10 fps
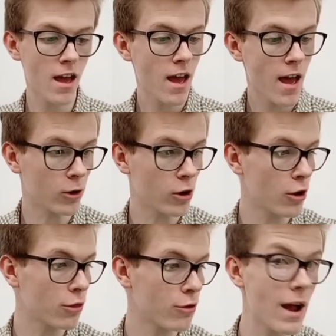and we'll go
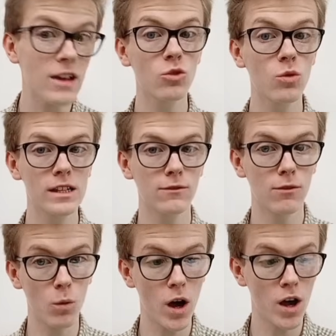through, as always, from
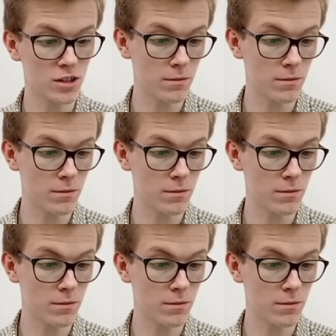worst to